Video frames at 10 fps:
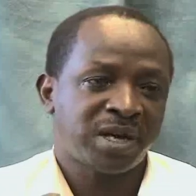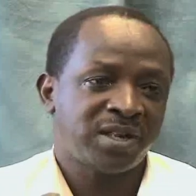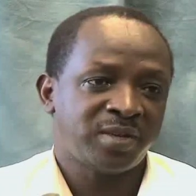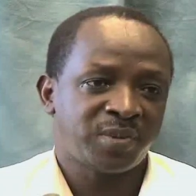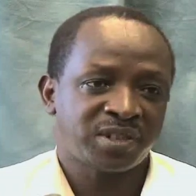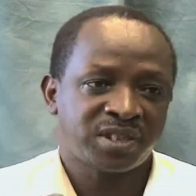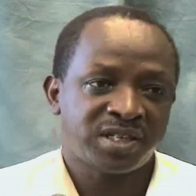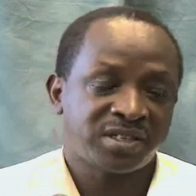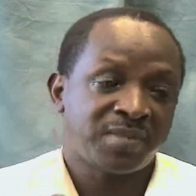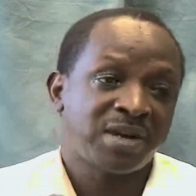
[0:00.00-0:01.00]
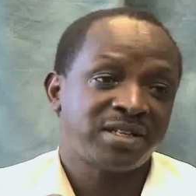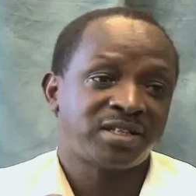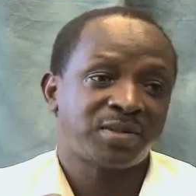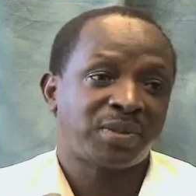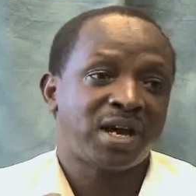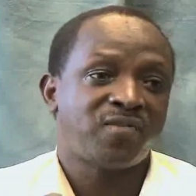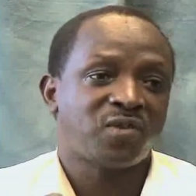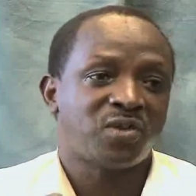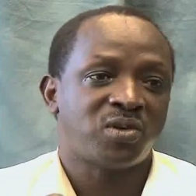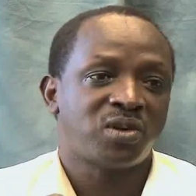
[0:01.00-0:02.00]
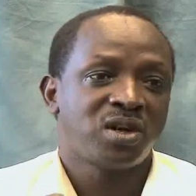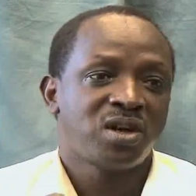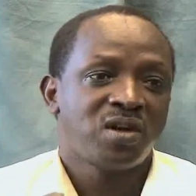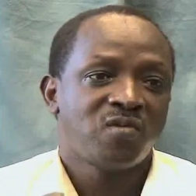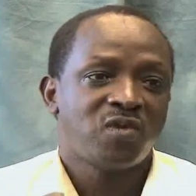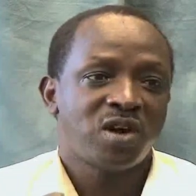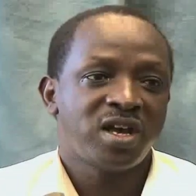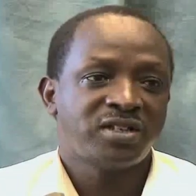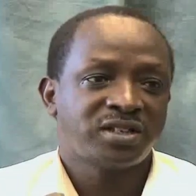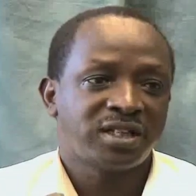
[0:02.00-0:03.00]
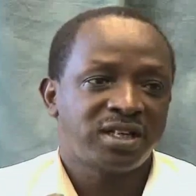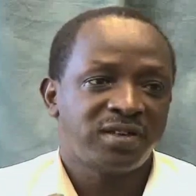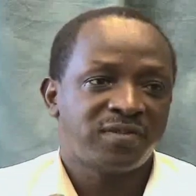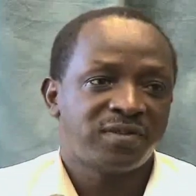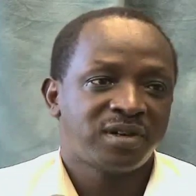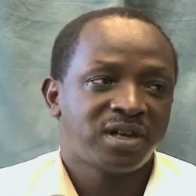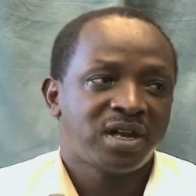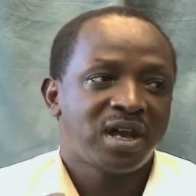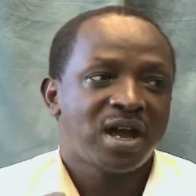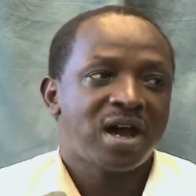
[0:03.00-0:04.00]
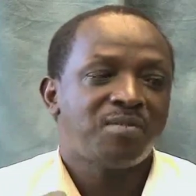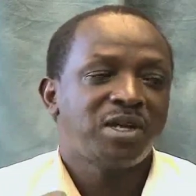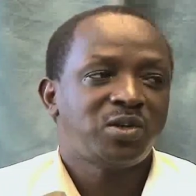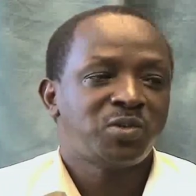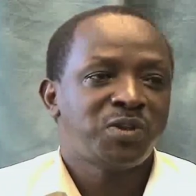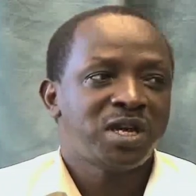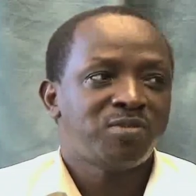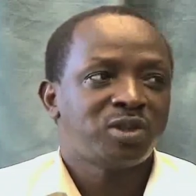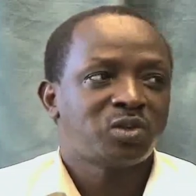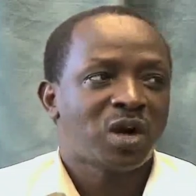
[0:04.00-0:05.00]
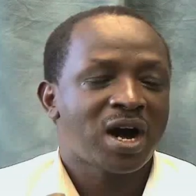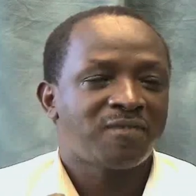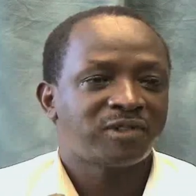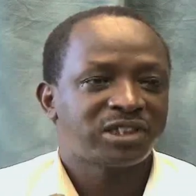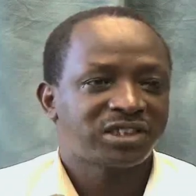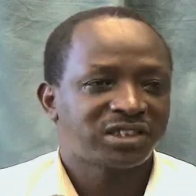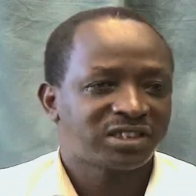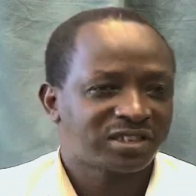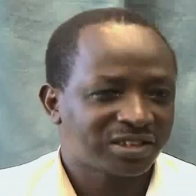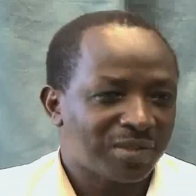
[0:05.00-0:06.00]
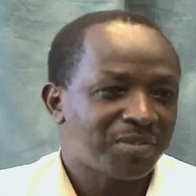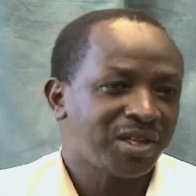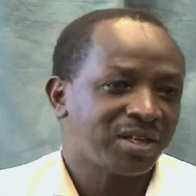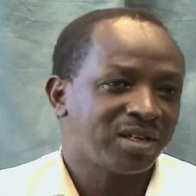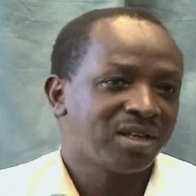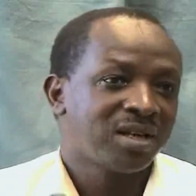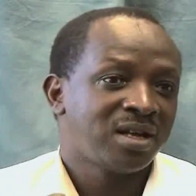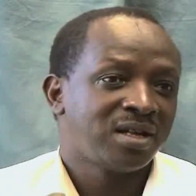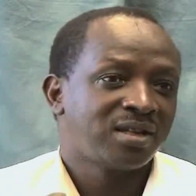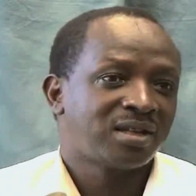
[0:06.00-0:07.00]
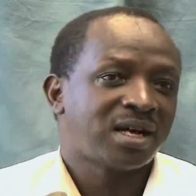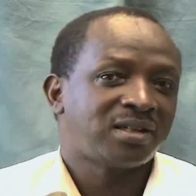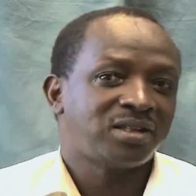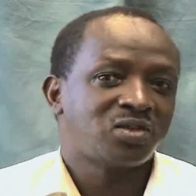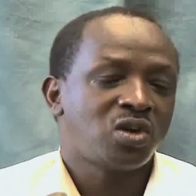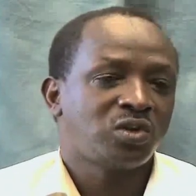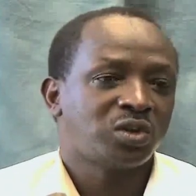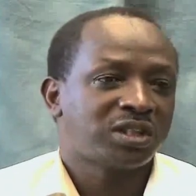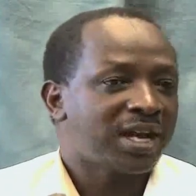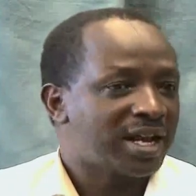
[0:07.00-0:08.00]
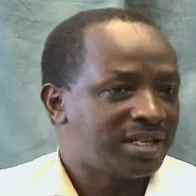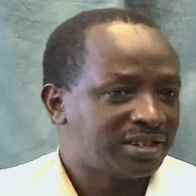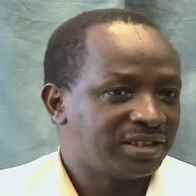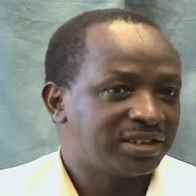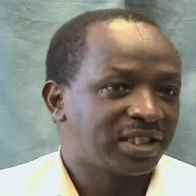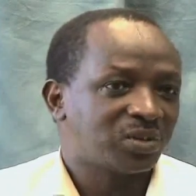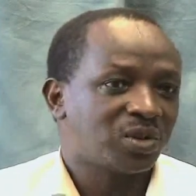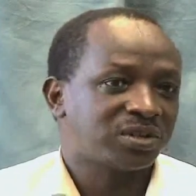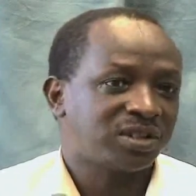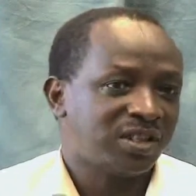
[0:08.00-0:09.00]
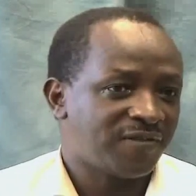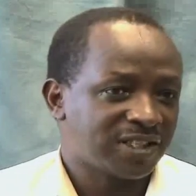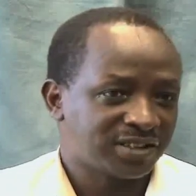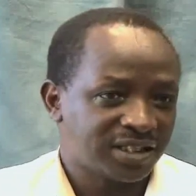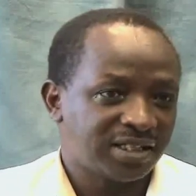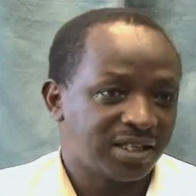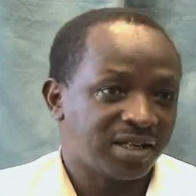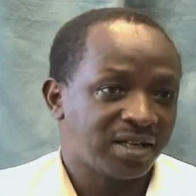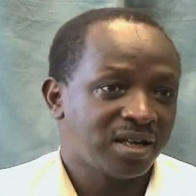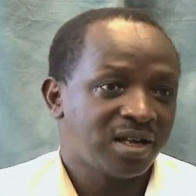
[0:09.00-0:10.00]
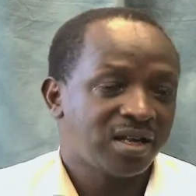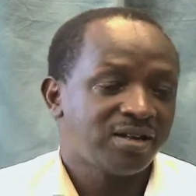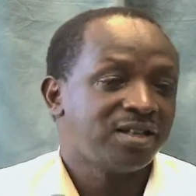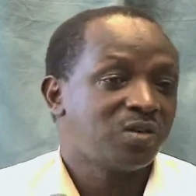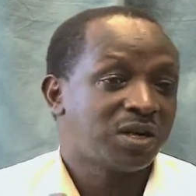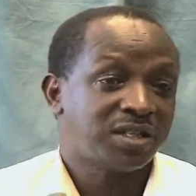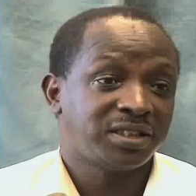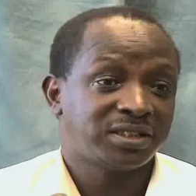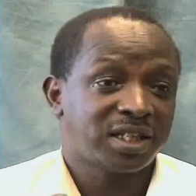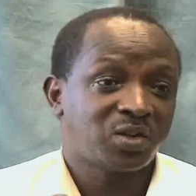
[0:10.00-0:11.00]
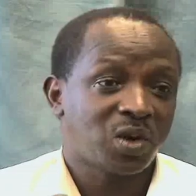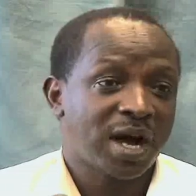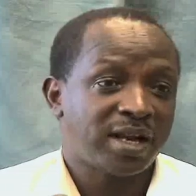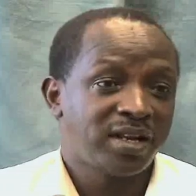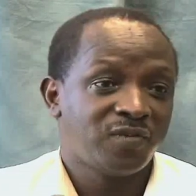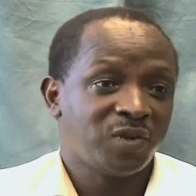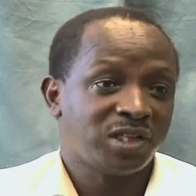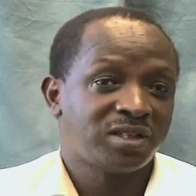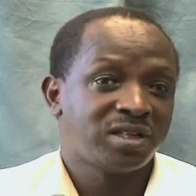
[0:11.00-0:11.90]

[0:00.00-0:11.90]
by the President's Emergency Plan for, for AIDS relief. I mean, to be able to have something that is going to turn a disease that was devastating into a disease that you can live with